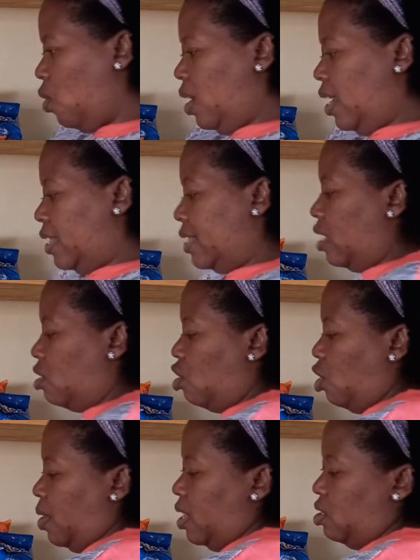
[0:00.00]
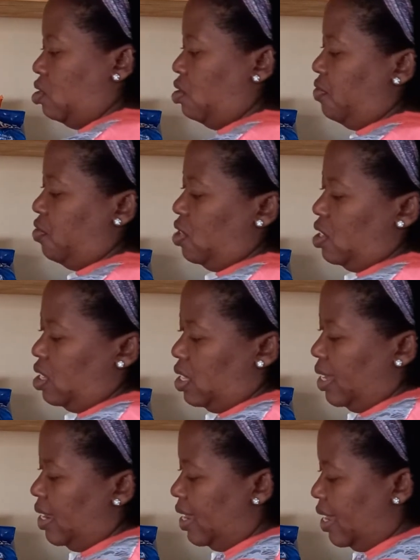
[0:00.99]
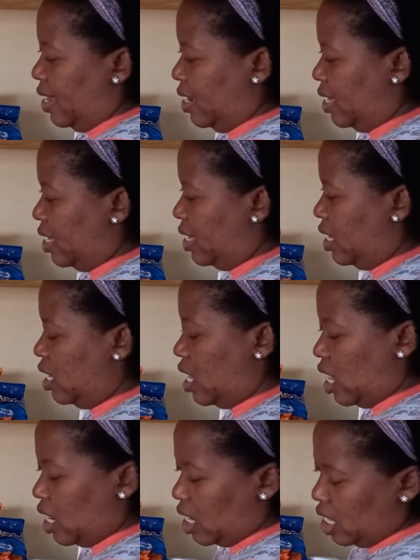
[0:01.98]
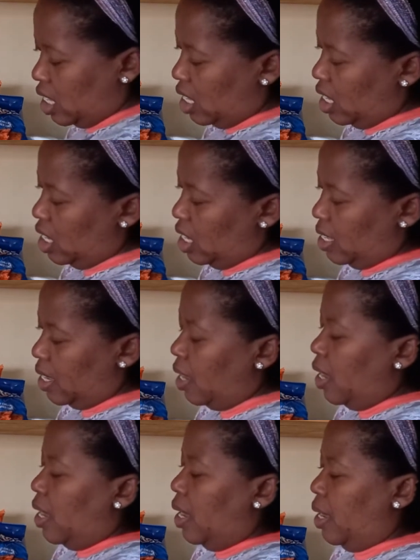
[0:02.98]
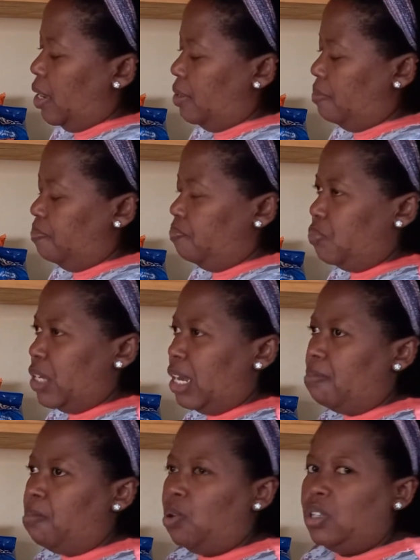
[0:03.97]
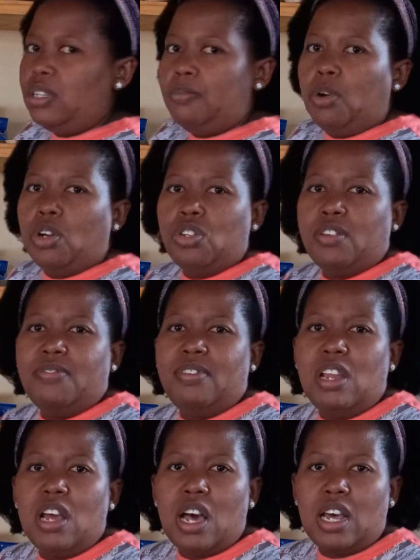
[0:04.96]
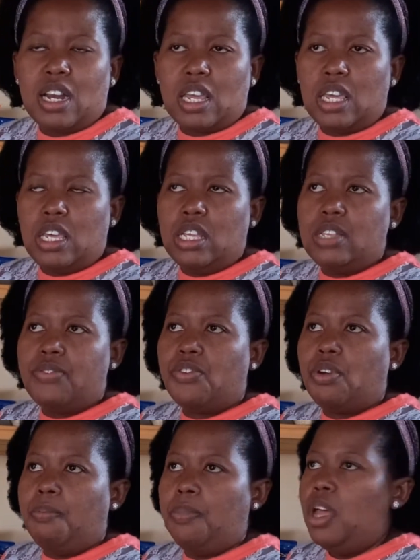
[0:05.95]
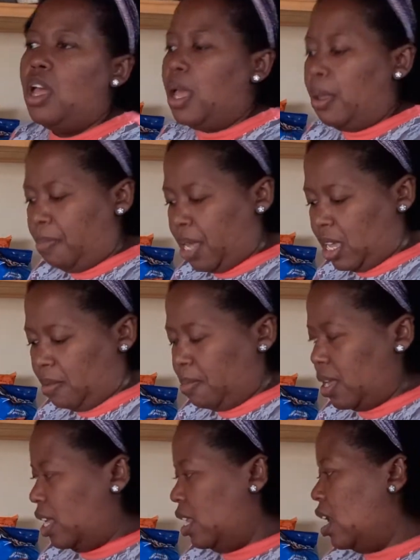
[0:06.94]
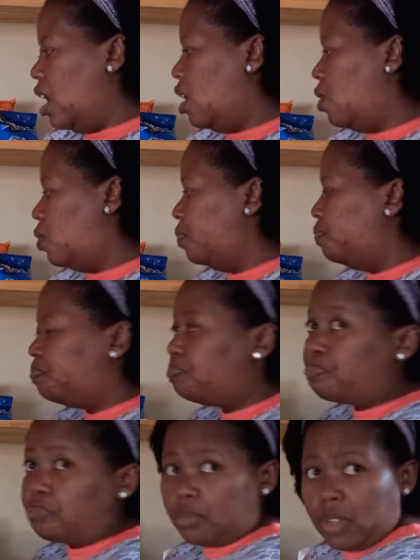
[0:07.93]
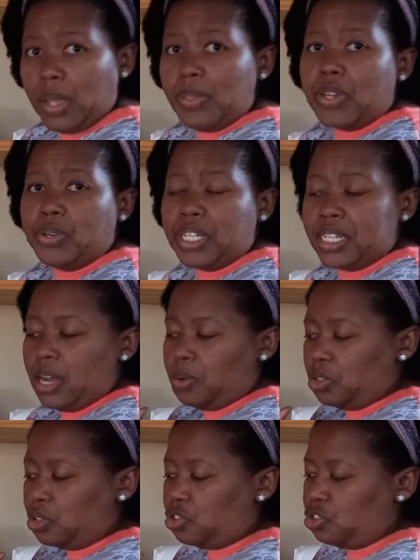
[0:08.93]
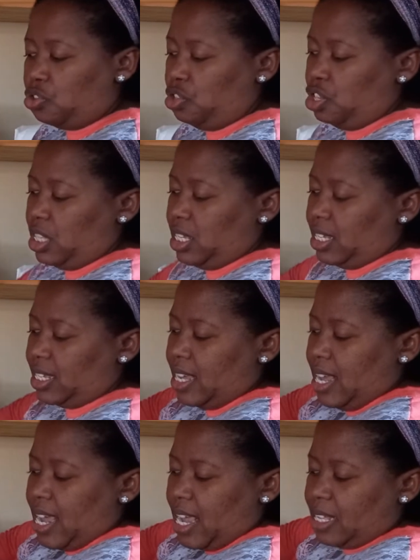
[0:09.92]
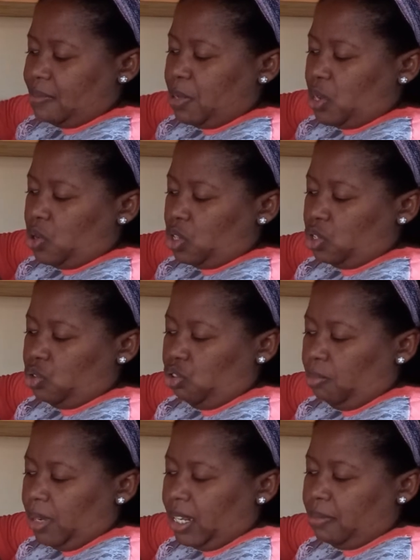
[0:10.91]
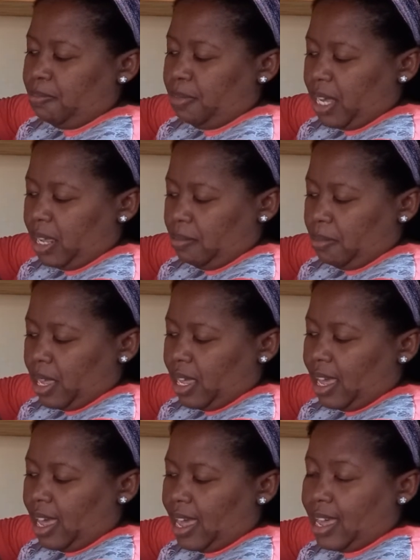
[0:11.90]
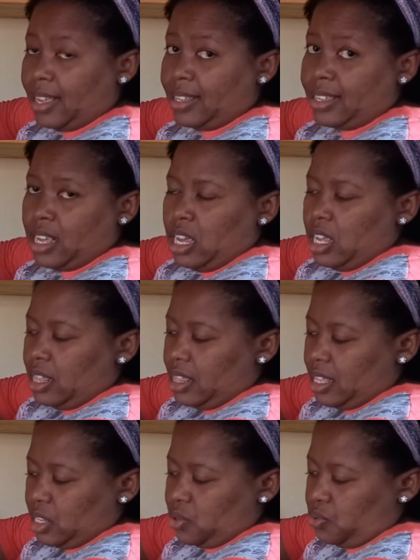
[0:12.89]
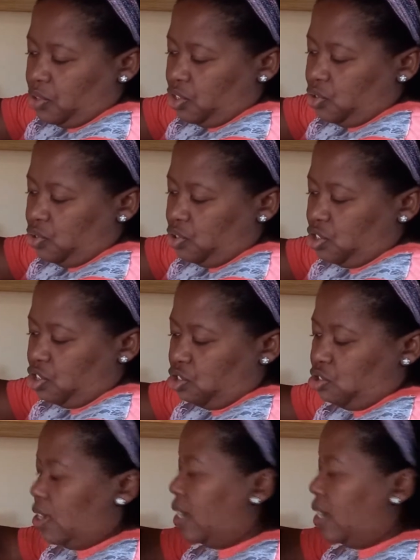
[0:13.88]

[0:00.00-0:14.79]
let's get going. So first in line is narkies. I bought a box of narkies from Pick n Pay. Now, the reason I want to show you this is because normally Pick n Pay has this reduced to